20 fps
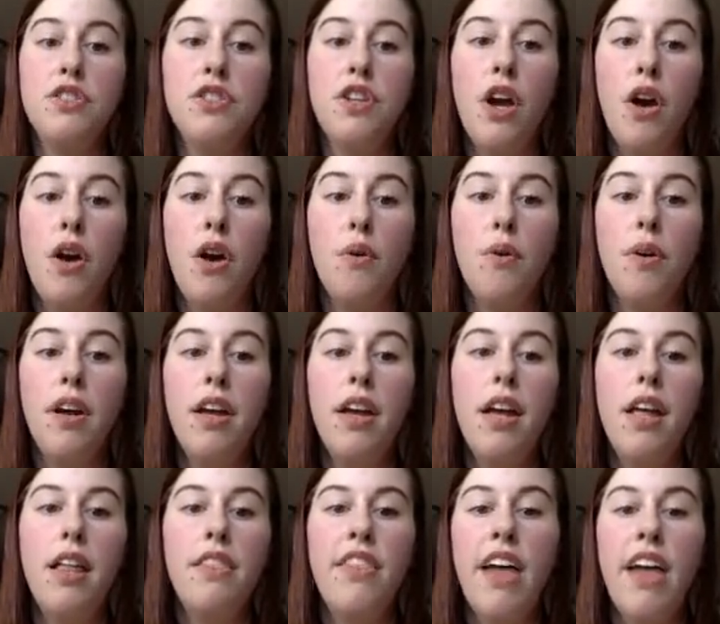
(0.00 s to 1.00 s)
So
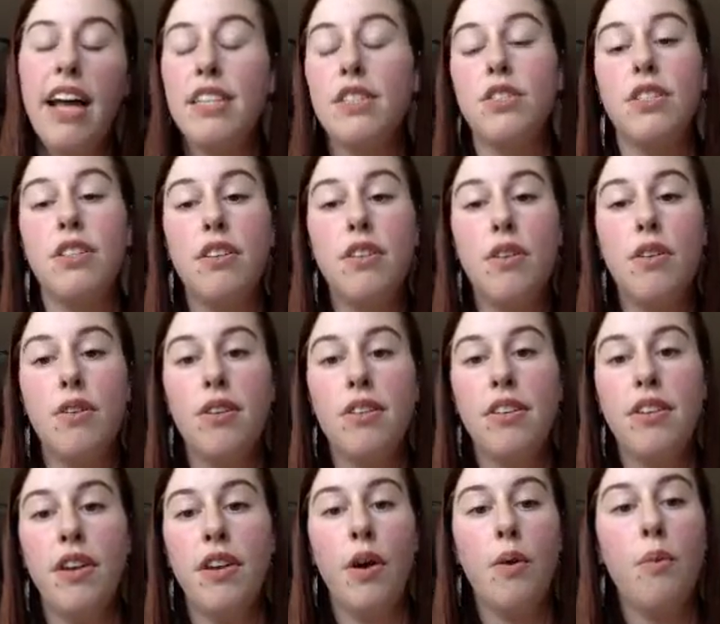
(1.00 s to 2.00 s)
that's,
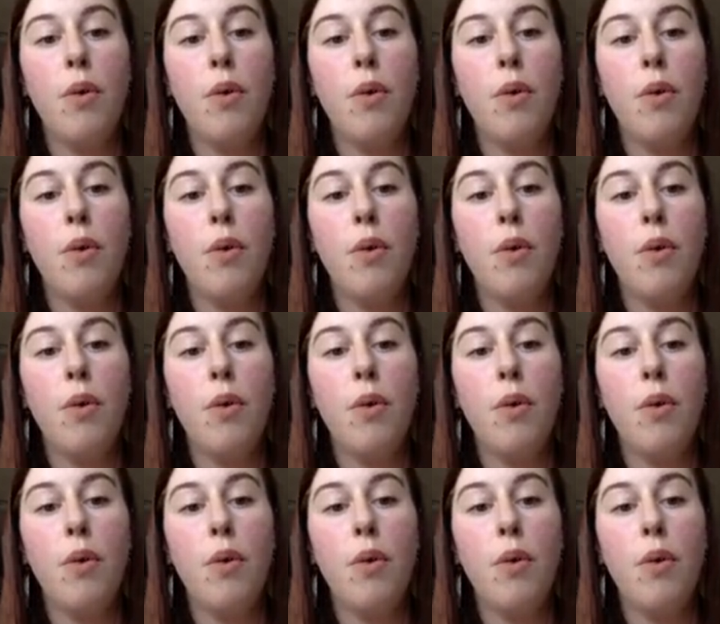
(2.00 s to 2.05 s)
you know,